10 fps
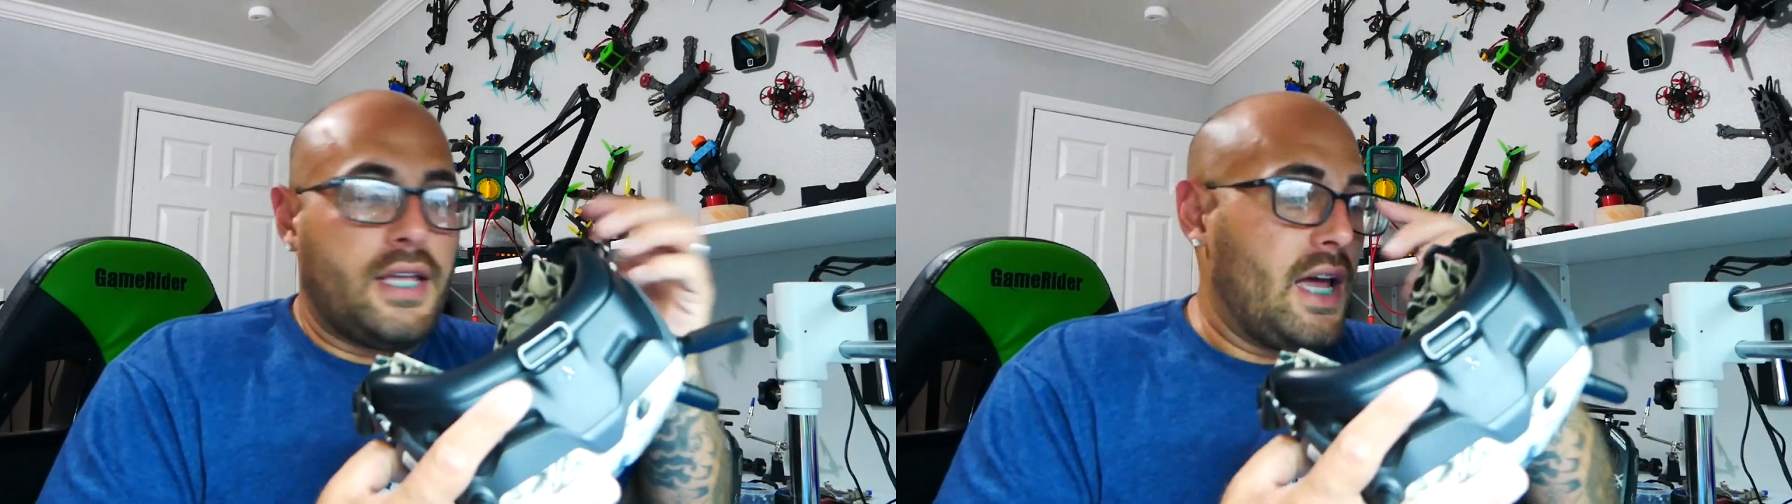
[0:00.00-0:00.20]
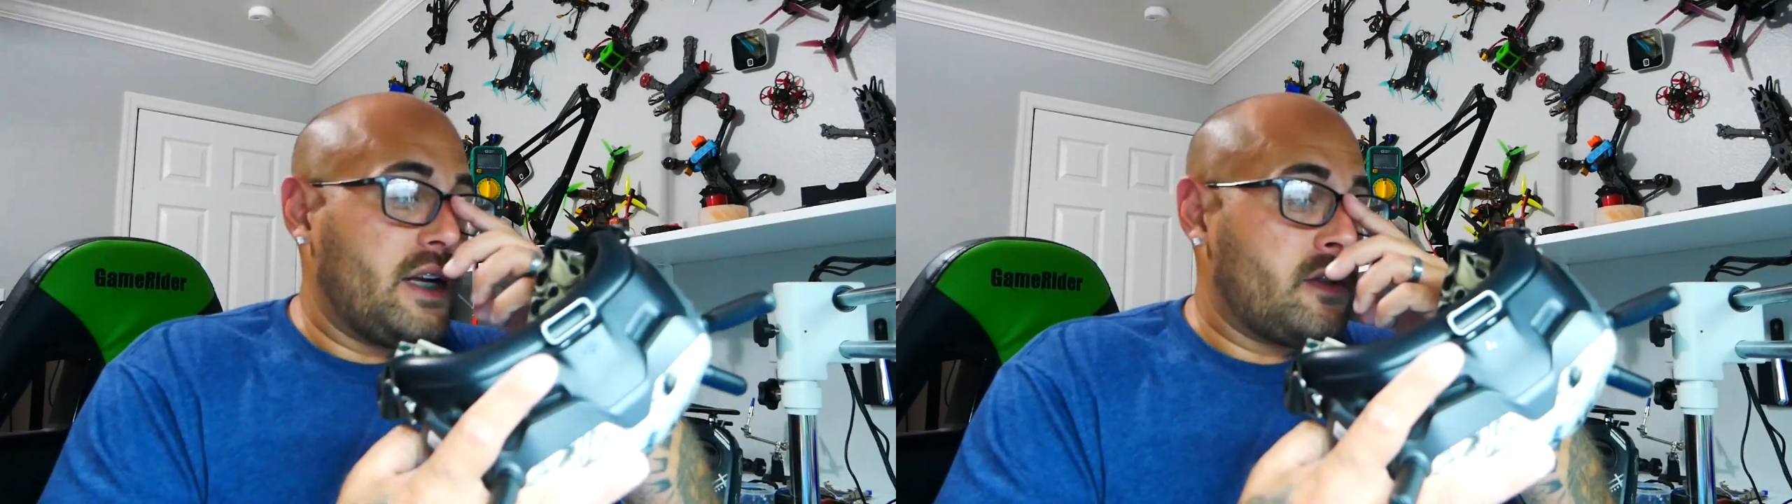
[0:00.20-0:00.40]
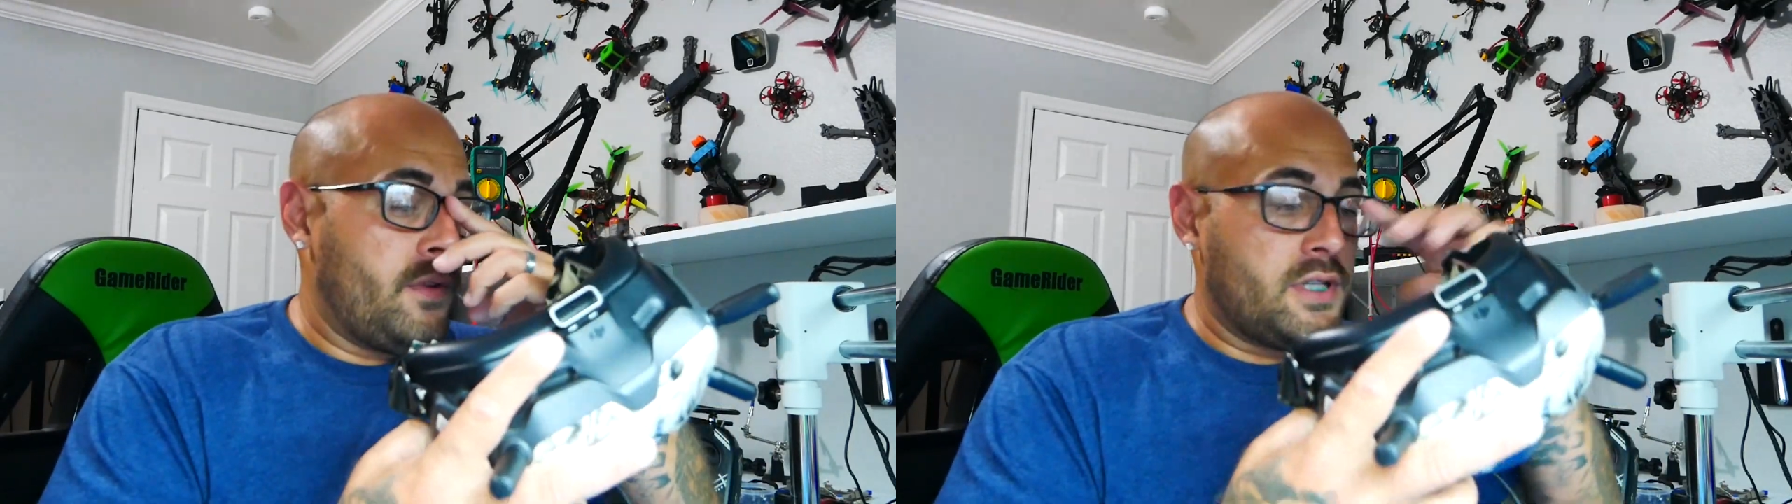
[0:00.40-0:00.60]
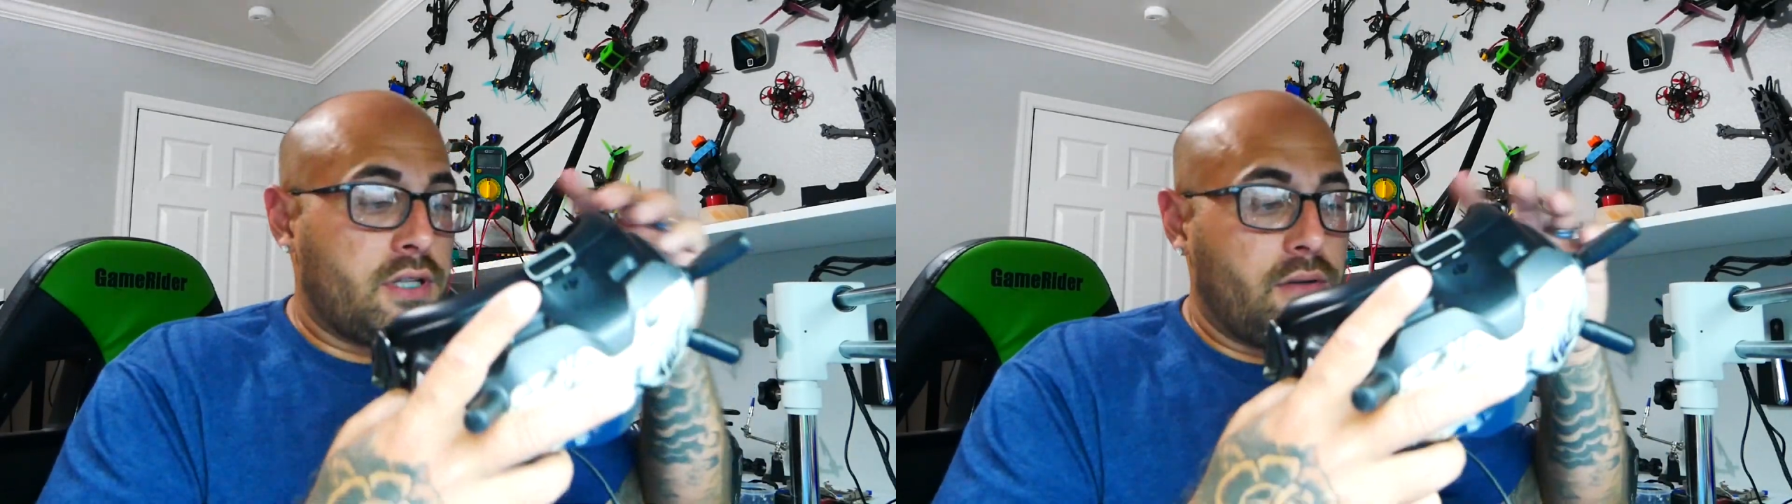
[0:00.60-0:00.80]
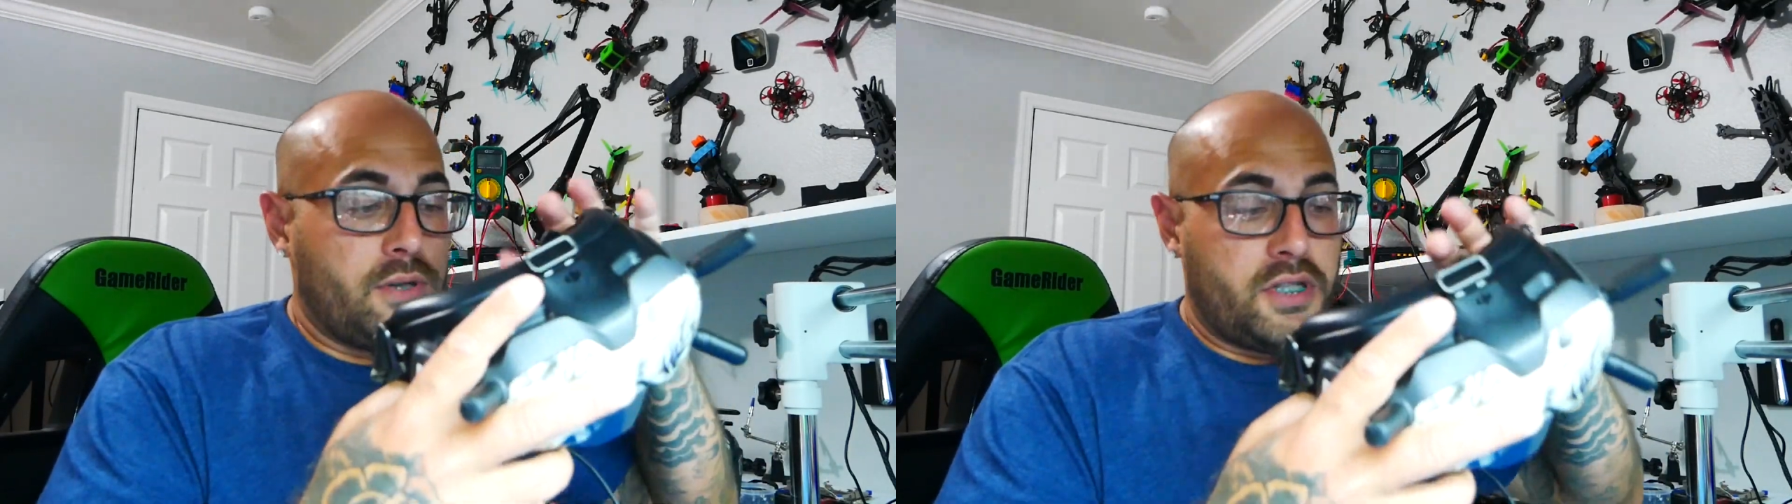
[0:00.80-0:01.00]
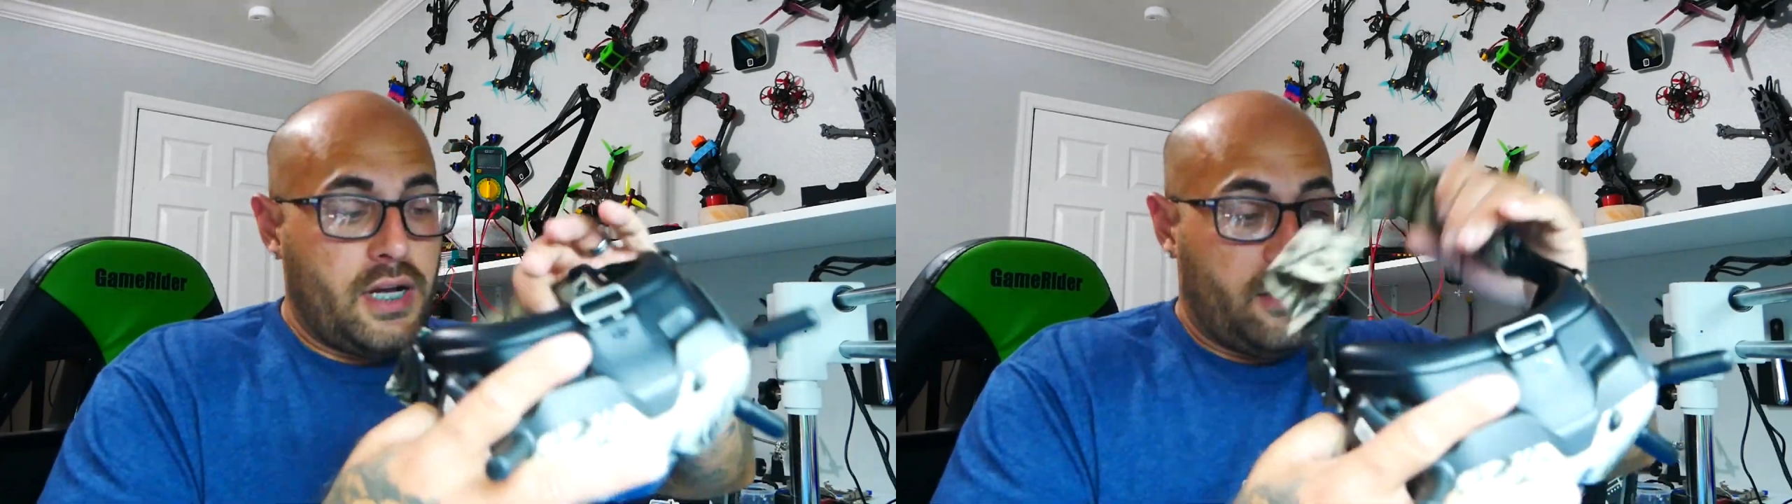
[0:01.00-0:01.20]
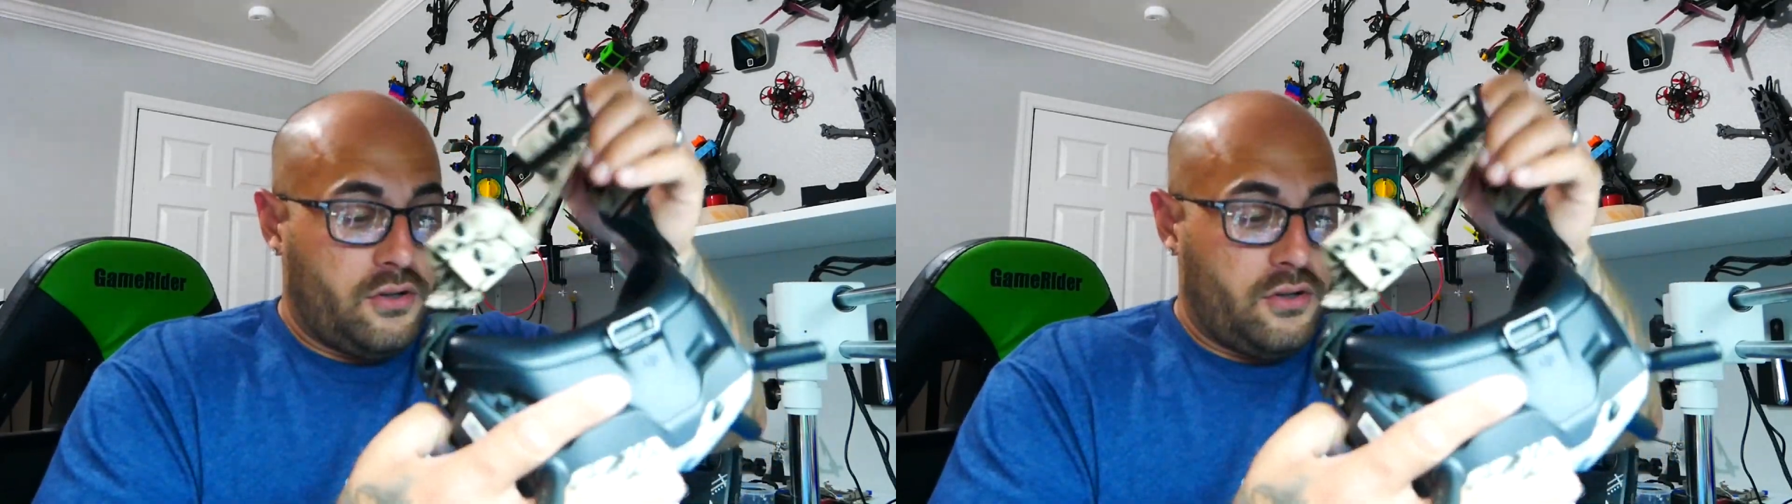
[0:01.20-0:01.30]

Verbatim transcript: Caddx Vista, which had a